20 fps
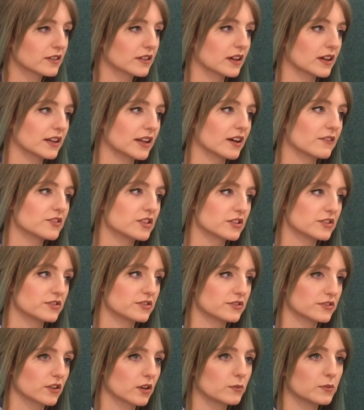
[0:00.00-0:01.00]
And I've just
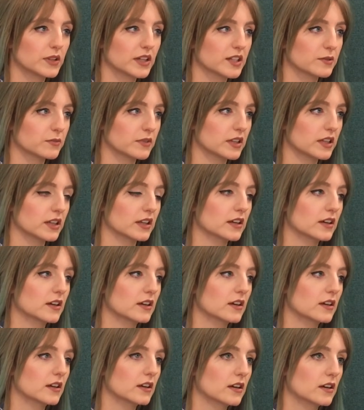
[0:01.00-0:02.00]
completed my
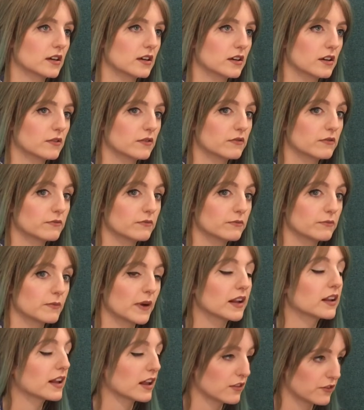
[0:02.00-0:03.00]

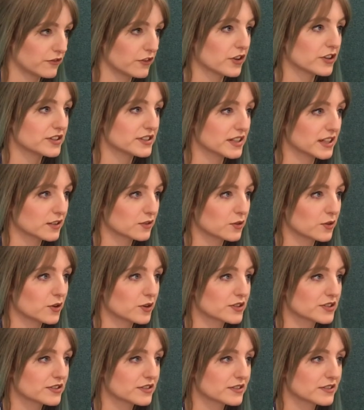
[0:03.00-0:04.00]
mental health first aid
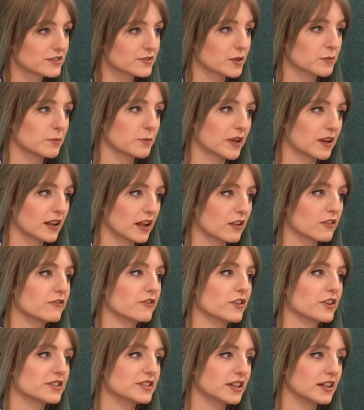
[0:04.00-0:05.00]
course, so I'm a mental health
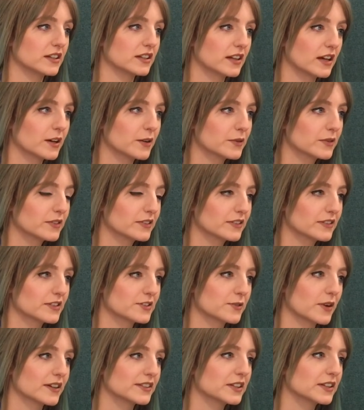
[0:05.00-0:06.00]
first aider now.
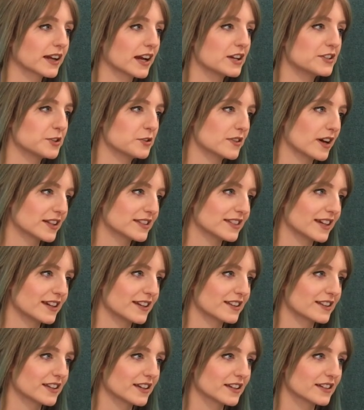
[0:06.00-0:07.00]
So I still get to do that side
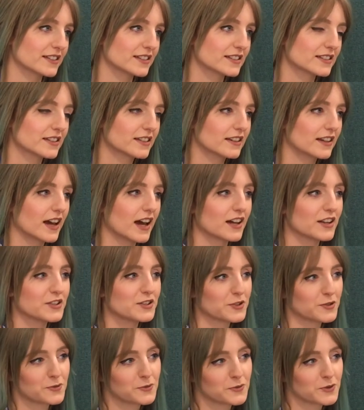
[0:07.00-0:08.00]
of things and
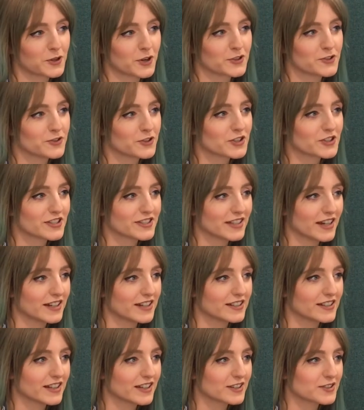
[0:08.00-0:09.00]
do the construction side
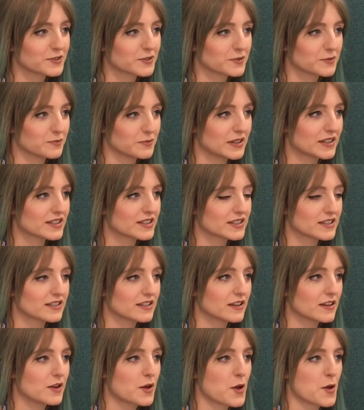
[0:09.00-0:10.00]
of things, so it meets
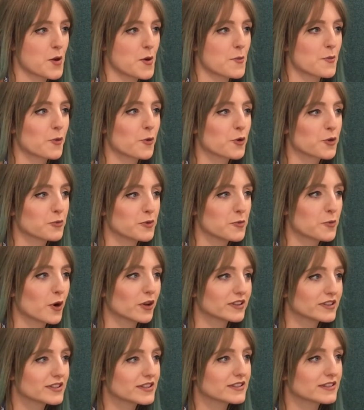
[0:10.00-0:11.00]
both my
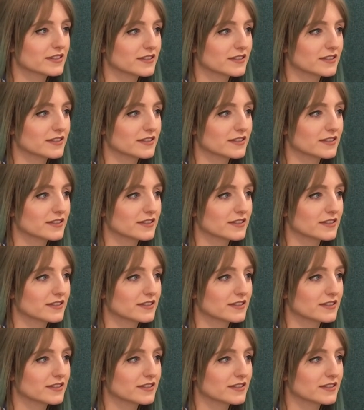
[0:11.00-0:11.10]
wants.